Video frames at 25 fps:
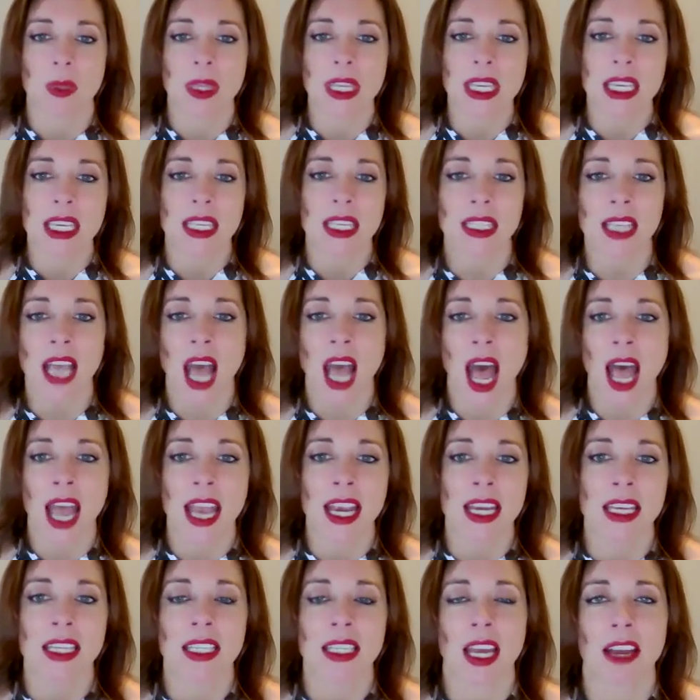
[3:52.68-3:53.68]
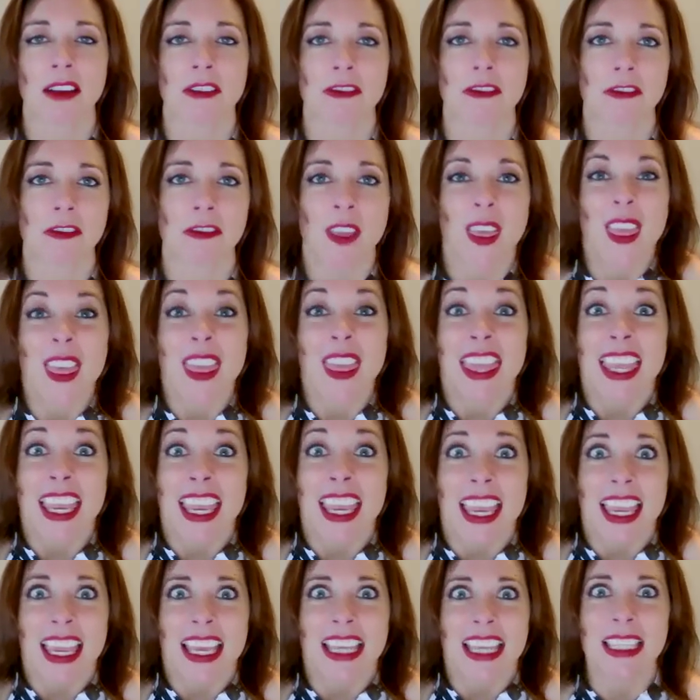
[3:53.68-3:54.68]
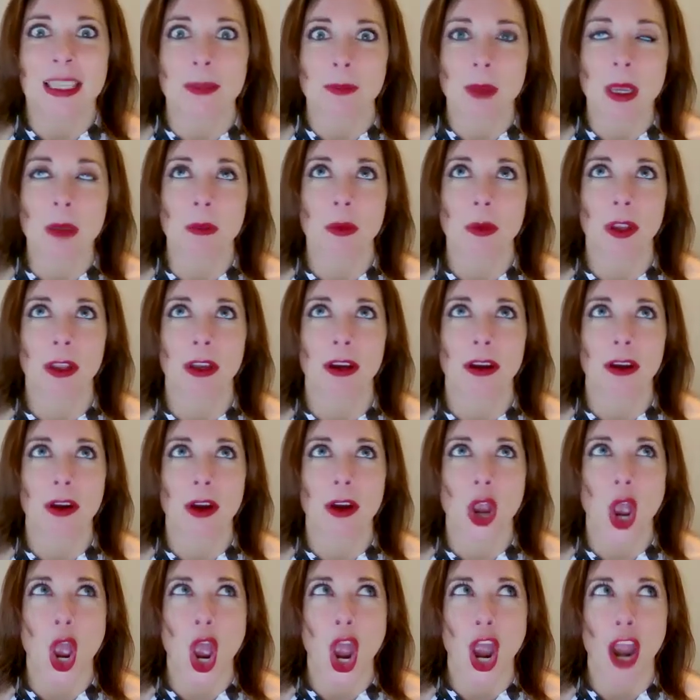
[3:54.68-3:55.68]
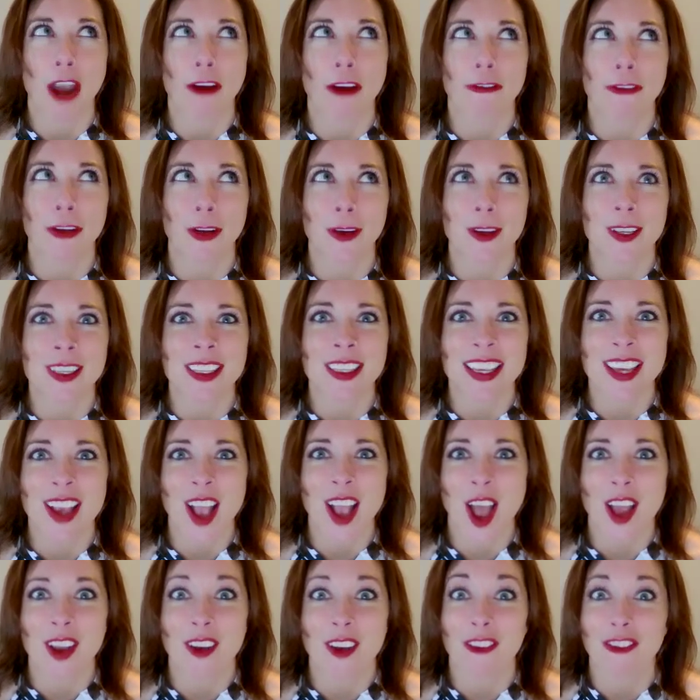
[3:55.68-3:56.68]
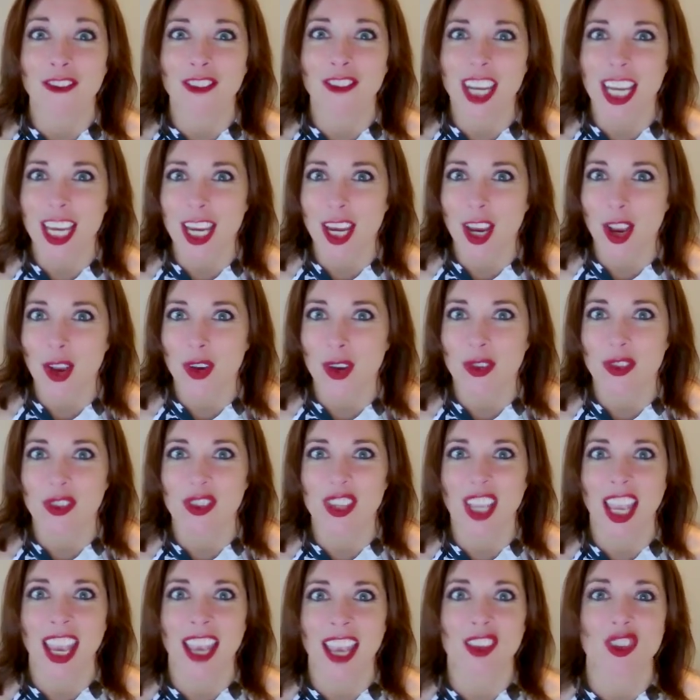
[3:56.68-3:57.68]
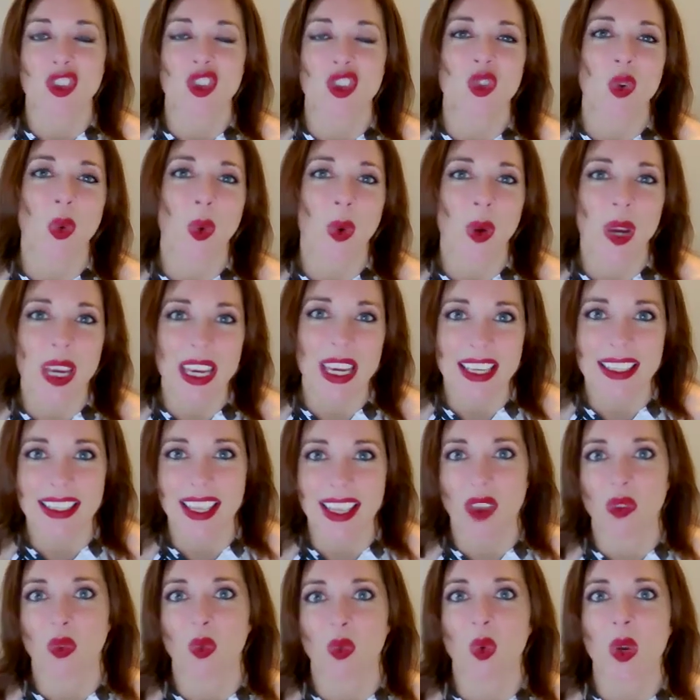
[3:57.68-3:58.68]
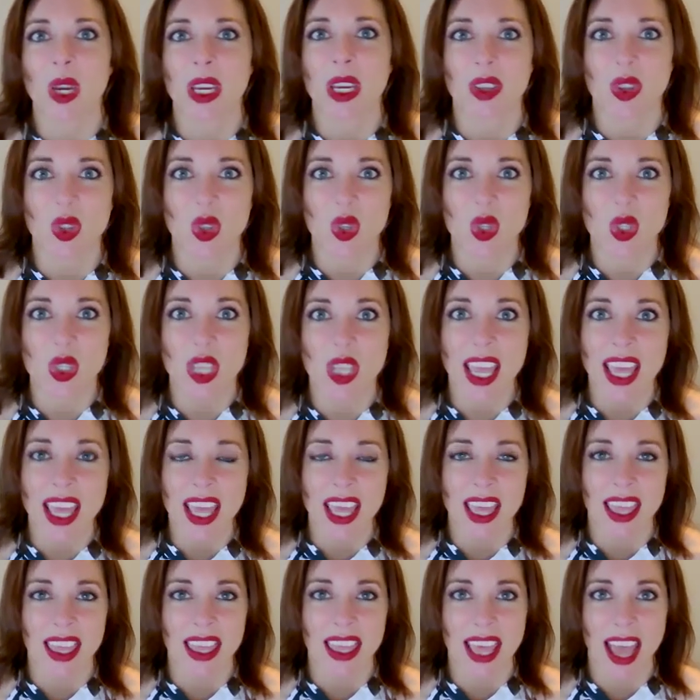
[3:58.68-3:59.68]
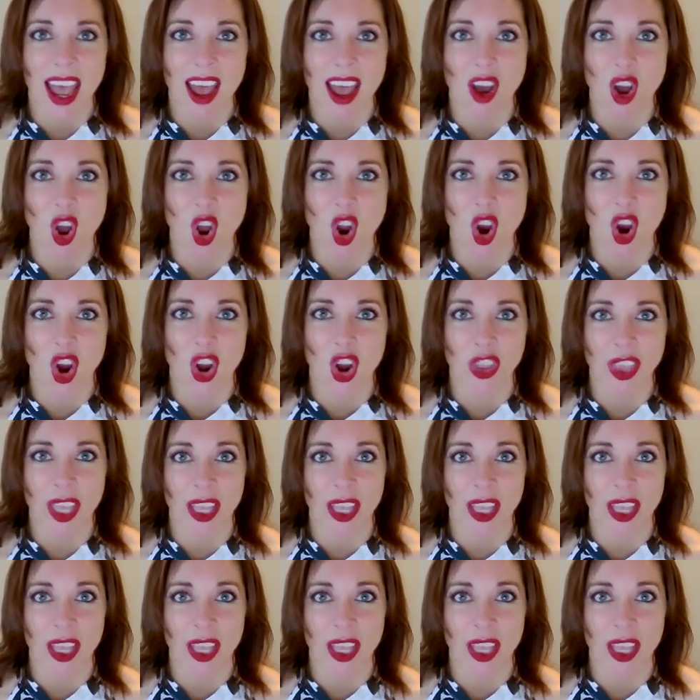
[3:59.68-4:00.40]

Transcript: These kind of things. People are focusing on videos and stories and reels that are